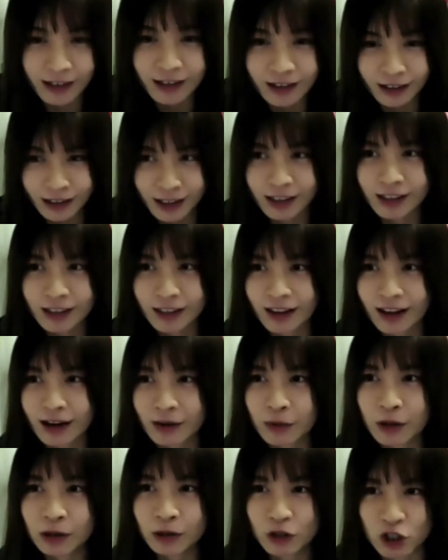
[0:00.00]
thing that I
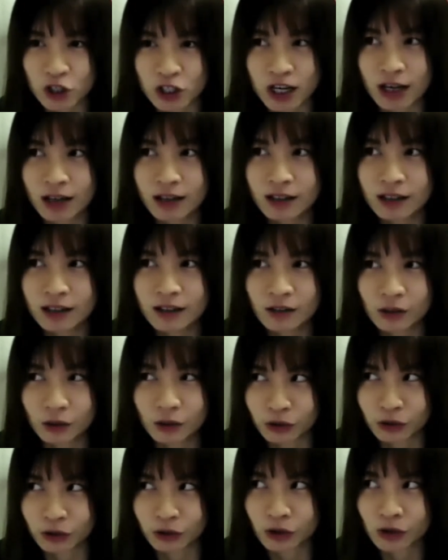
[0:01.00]
want to share is
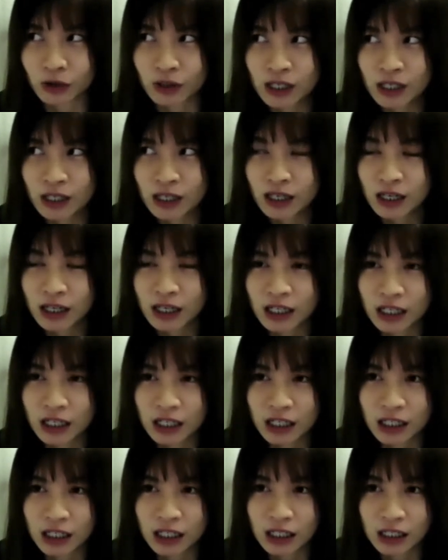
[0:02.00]
also
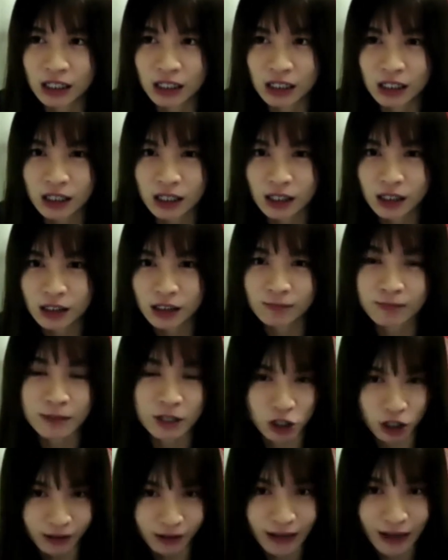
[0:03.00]

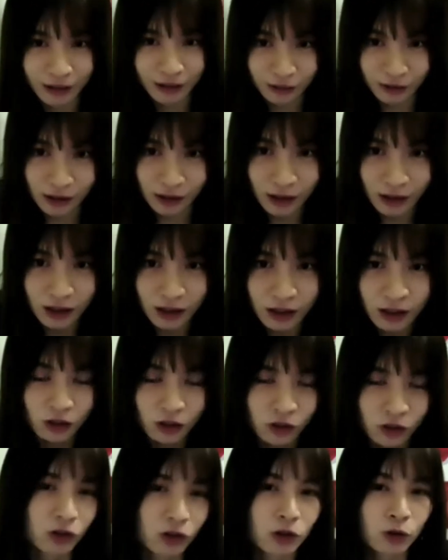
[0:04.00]
merchandising.
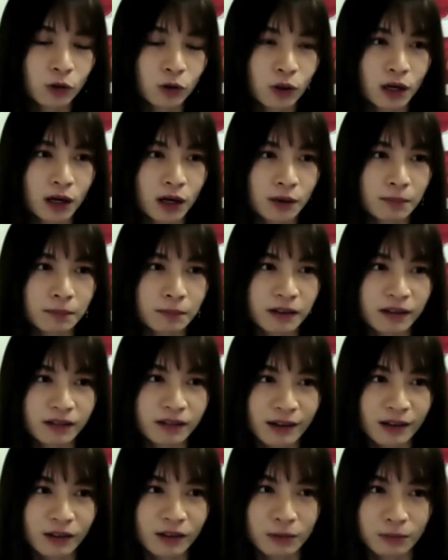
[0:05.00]
So
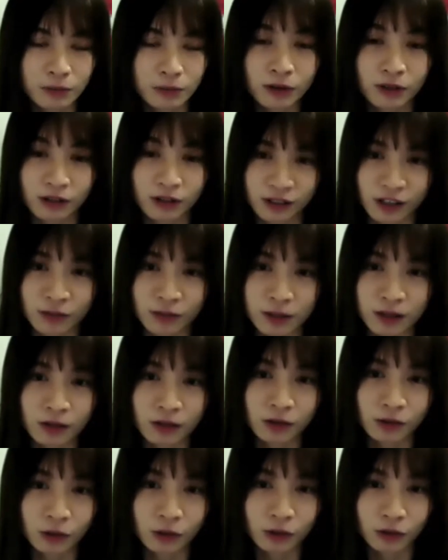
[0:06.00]
besides the book itself,
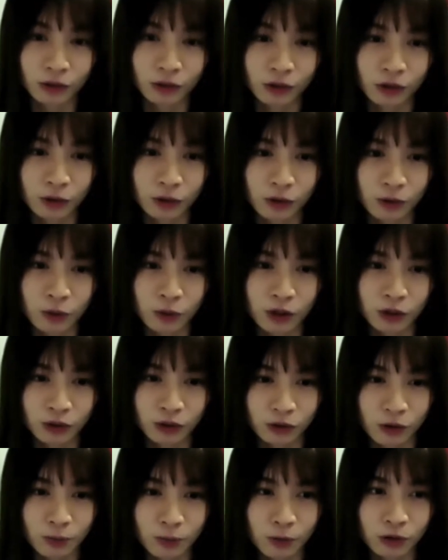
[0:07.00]
because we
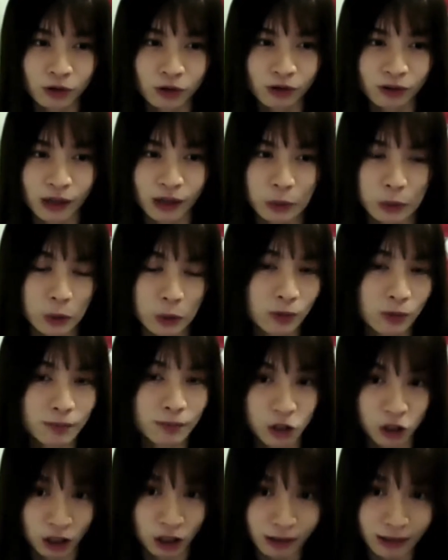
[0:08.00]
also produce our own
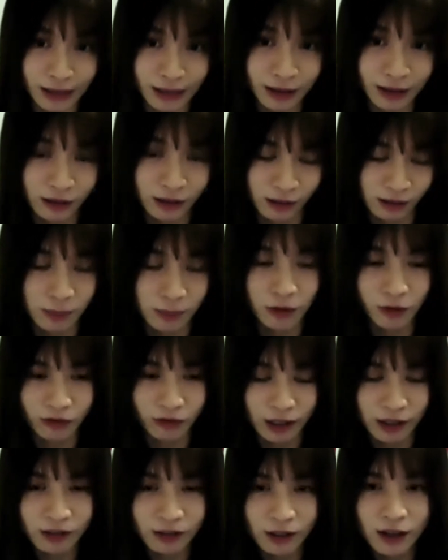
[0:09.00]
merchandise, some of
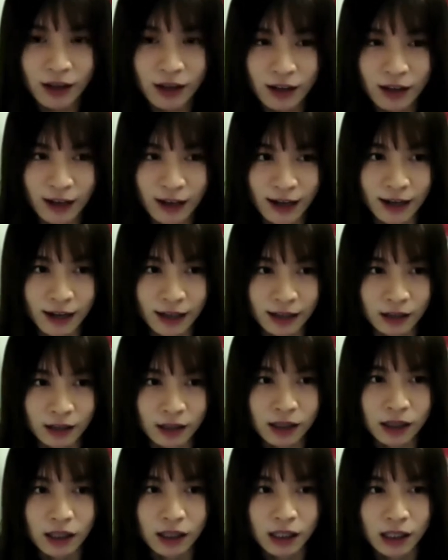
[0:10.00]
us, and
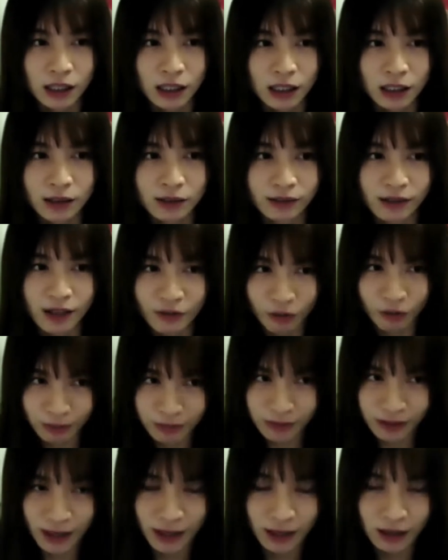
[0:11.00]
aside from
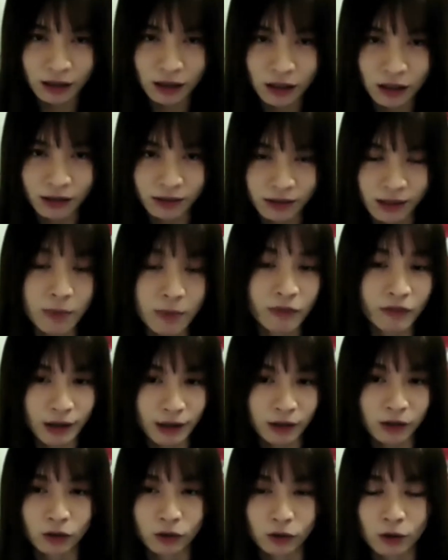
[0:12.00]
that, some of
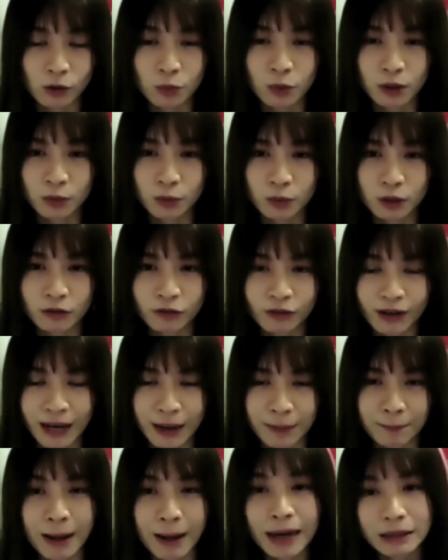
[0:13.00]
us also work with like
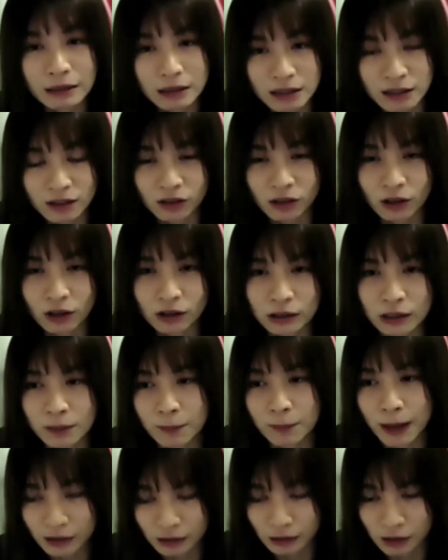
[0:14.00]
partners or third
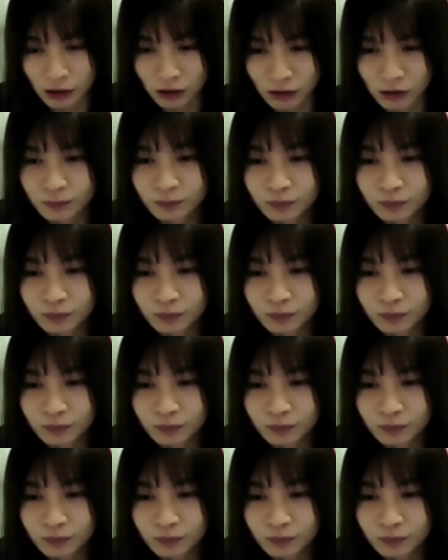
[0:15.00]
parties